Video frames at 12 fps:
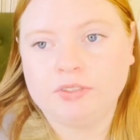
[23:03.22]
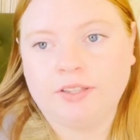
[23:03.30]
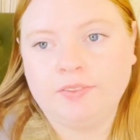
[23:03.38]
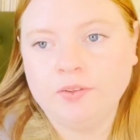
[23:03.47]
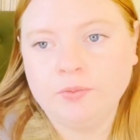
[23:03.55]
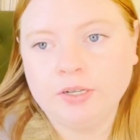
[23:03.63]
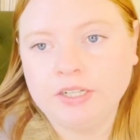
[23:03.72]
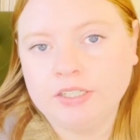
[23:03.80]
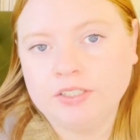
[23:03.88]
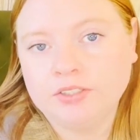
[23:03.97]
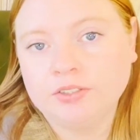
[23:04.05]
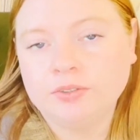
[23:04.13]
I think what I'm
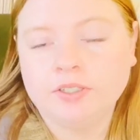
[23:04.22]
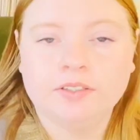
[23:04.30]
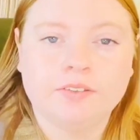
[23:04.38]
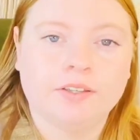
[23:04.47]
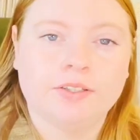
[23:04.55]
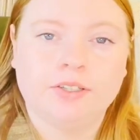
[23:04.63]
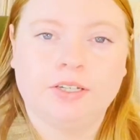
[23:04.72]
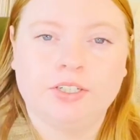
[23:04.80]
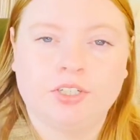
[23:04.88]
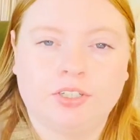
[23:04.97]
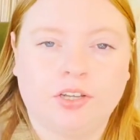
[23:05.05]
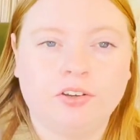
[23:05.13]
gonna do is like a
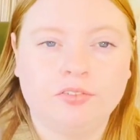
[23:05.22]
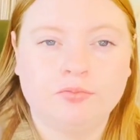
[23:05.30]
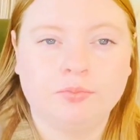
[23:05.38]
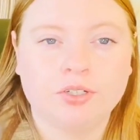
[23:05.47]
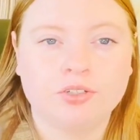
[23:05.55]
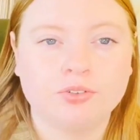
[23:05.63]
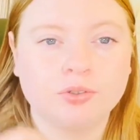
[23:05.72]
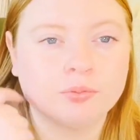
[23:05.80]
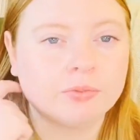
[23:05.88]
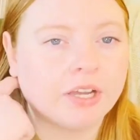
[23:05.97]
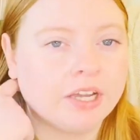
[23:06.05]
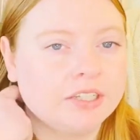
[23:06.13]
shelf
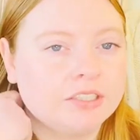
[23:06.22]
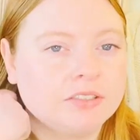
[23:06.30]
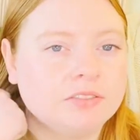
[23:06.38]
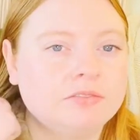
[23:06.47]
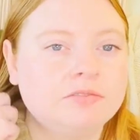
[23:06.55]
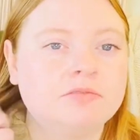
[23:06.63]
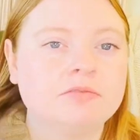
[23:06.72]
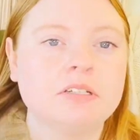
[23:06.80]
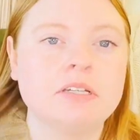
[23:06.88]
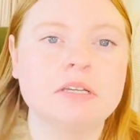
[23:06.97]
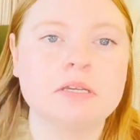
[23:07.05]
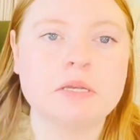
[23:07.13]
mushroom kind
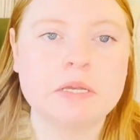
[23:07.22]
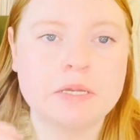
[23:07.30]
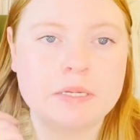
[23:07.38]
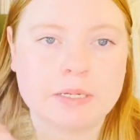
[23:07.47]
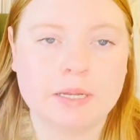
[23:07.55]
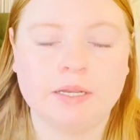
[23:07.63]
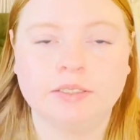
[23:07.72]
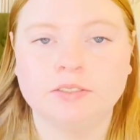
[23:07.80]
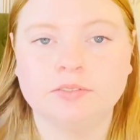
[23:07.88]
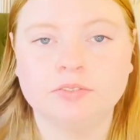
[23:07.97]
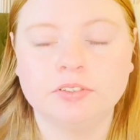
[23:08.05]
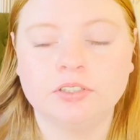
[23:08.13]

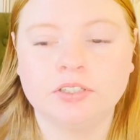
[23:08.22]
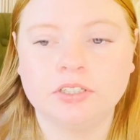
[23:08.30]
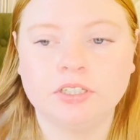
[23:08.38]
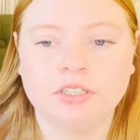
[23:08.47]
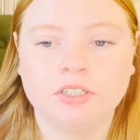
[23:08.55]
of look.